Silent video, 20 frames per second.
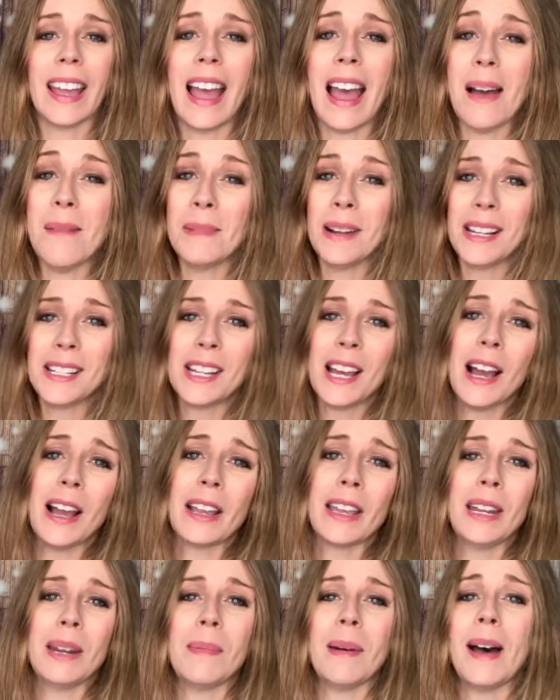I'm not
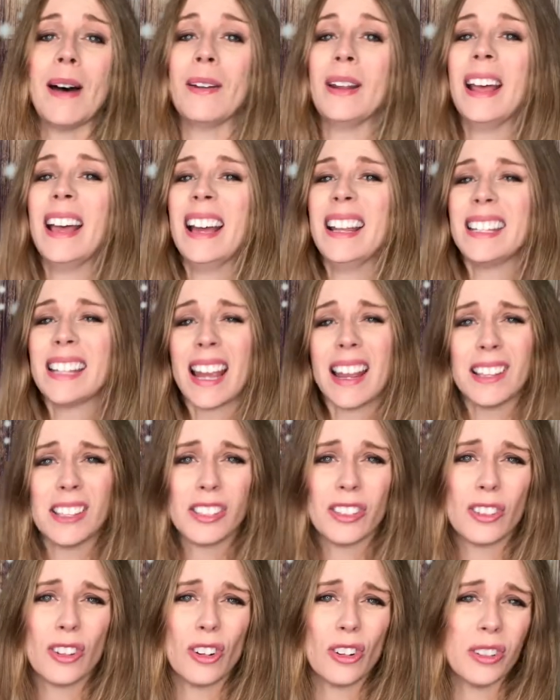talking about tight
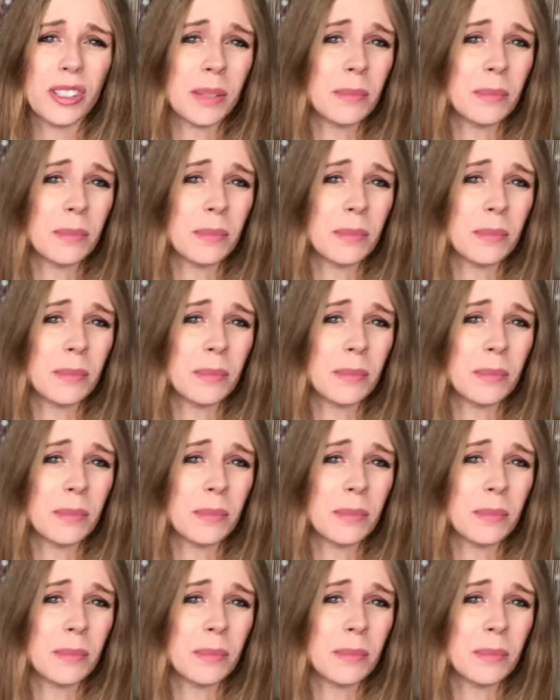circles.